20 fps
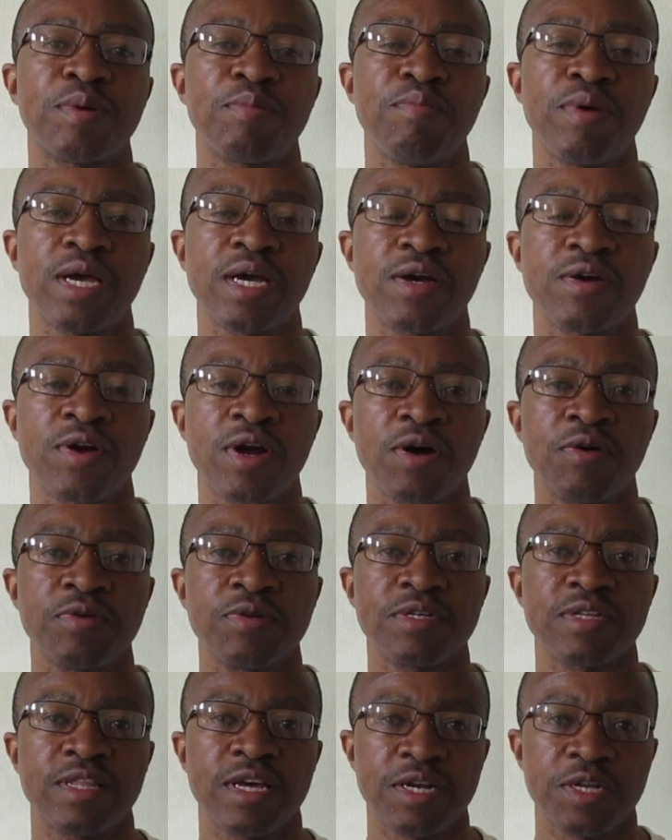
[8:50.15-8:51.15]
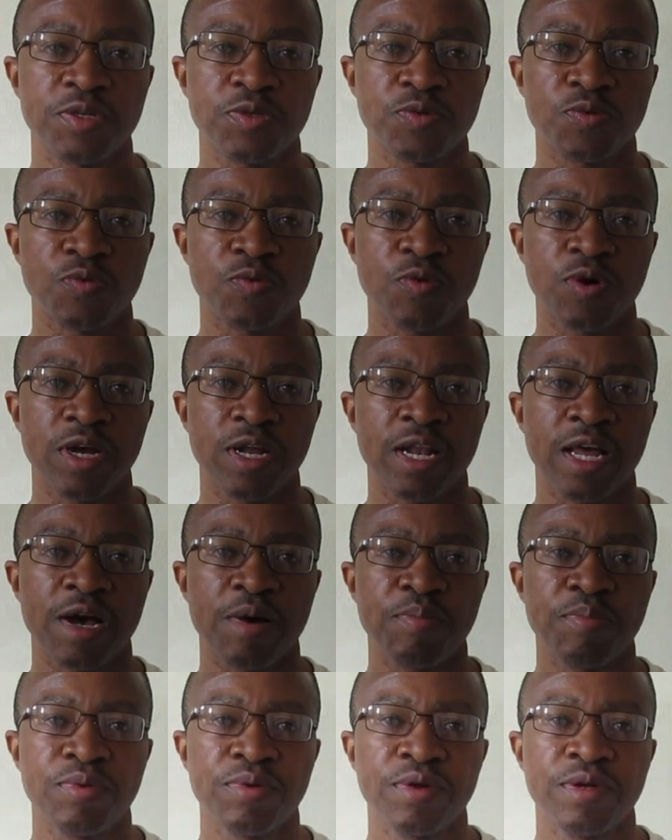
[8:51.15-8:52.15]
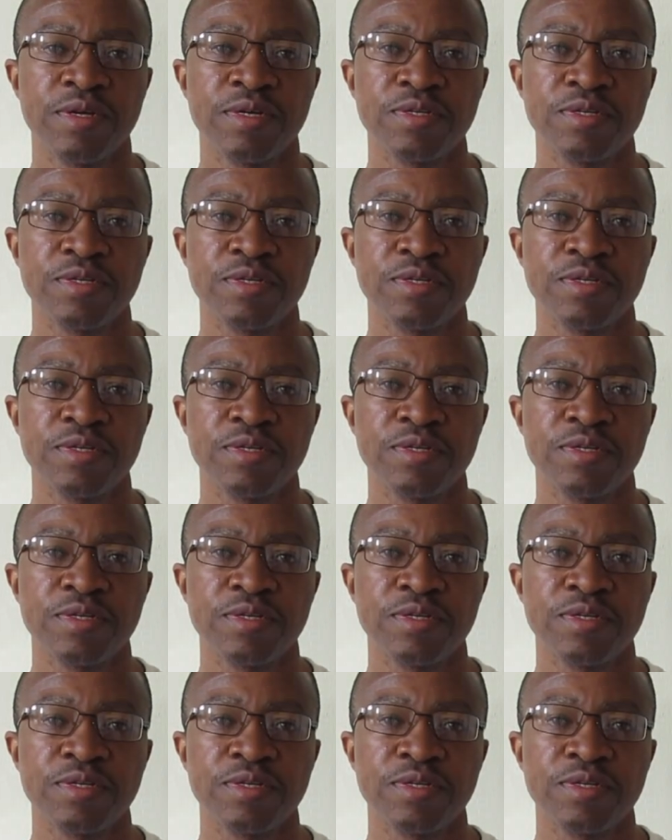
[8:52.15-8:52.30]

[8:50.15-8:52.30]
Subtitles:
a background that is well up